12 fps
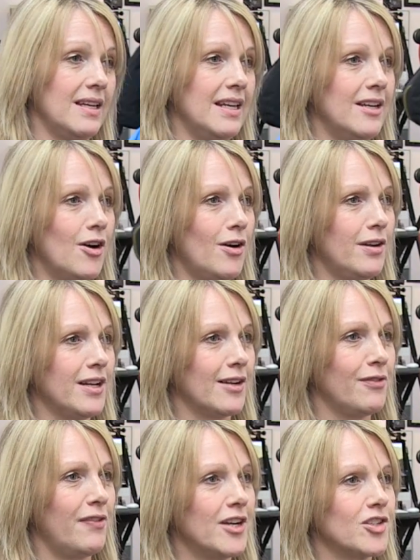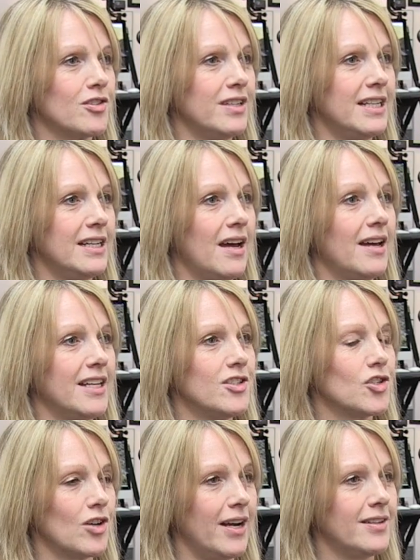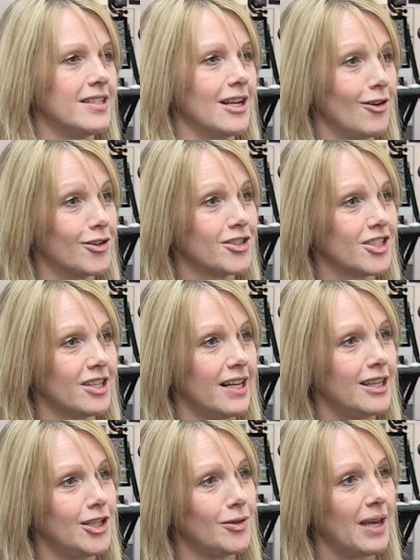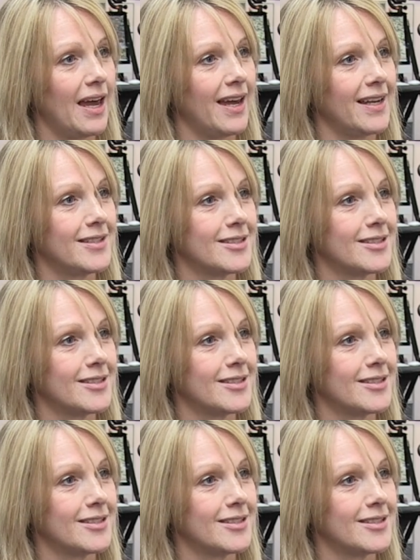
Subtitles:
in our little factory in Stroud in Gloucestershire in the UK.